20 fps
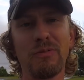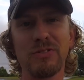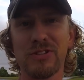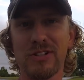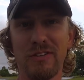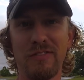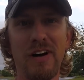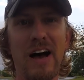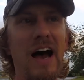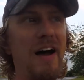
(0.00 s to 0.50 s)

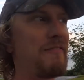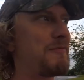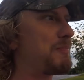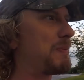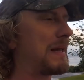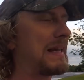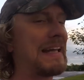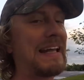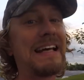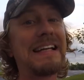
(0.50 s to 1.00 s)
survived
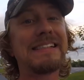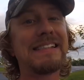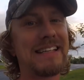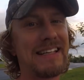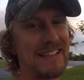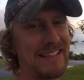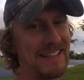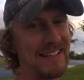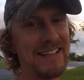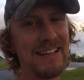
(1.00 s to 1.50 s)

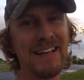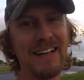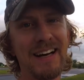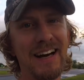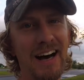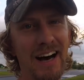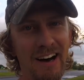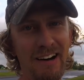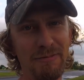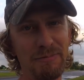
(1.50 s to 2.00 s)
plenty
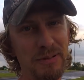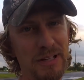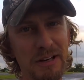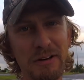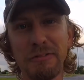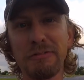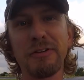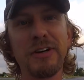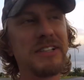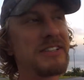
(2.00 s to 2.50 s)
of
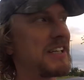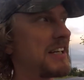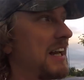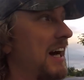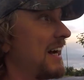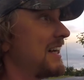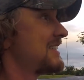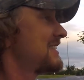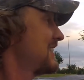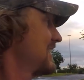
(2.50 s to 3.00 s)
below freezing
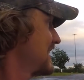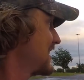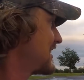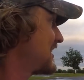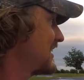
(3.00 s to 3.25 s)
nights in this